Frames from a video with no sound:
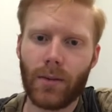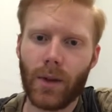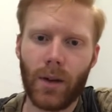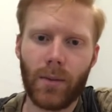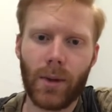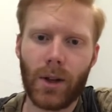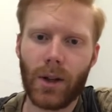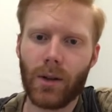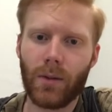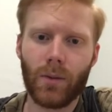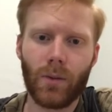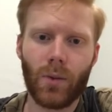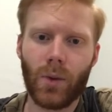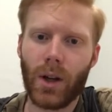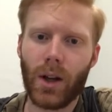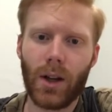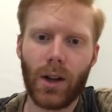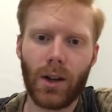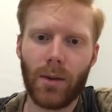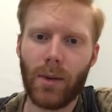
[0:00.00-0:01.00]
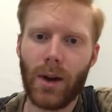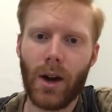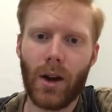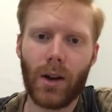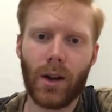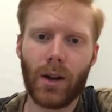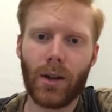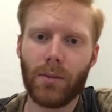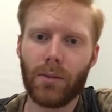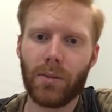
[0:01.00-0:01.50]
I mean, reading
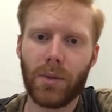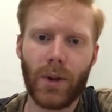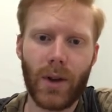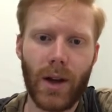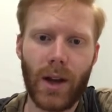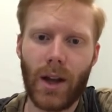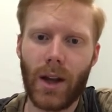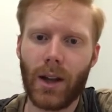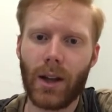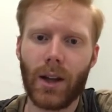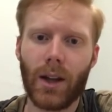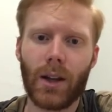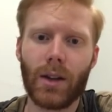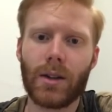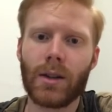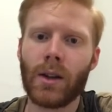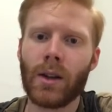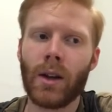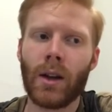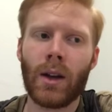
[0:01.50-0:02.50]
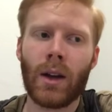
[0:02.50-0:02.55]
about it, playing it.